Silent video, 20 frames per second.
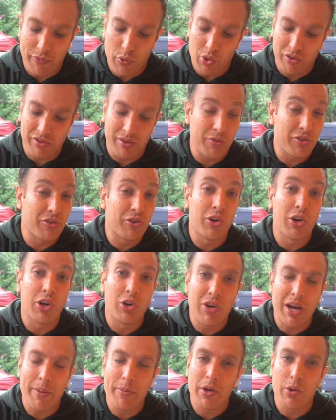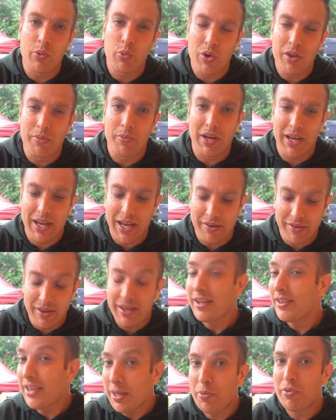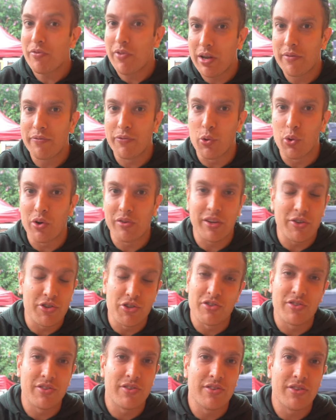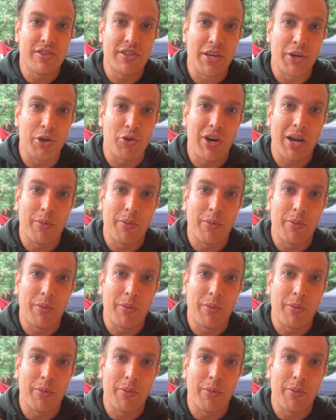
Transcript: a fork, so I'm just going to grab it with my hands. They provide forks, I just didn't